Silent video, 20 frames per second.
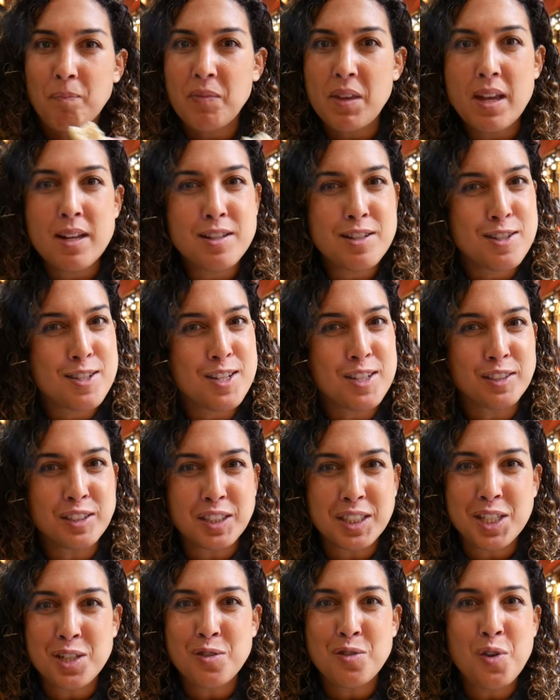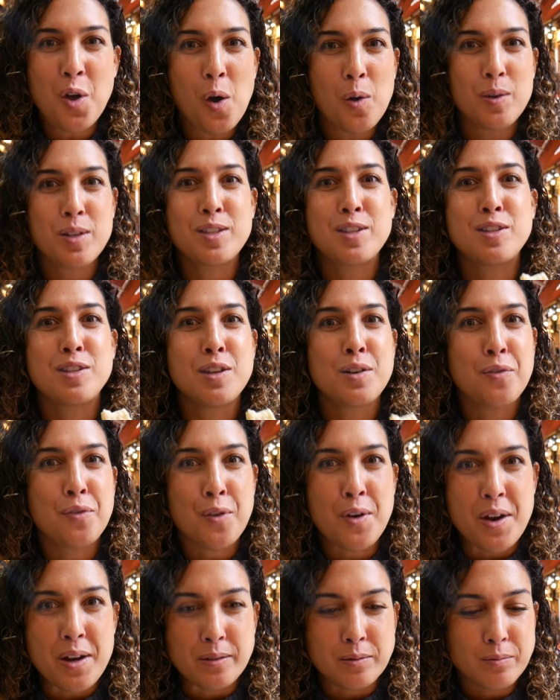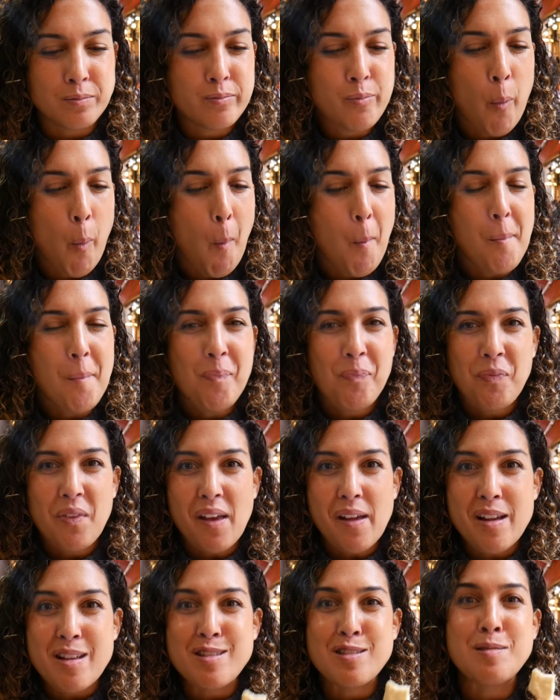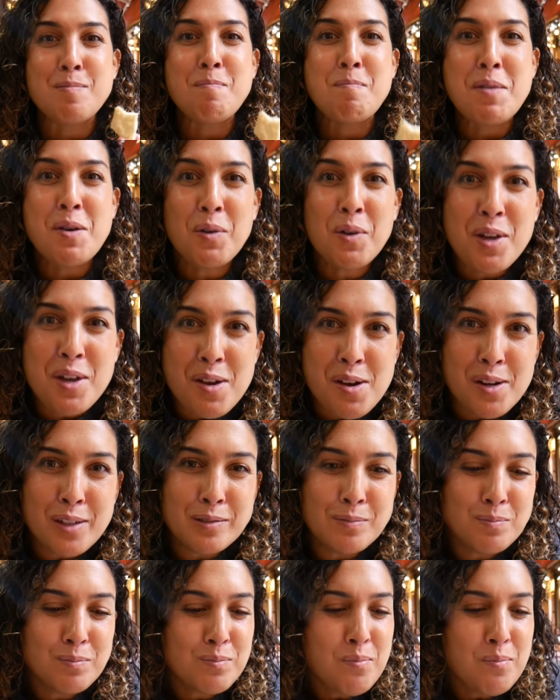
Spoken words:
Instantly you know it's different. It's milkier.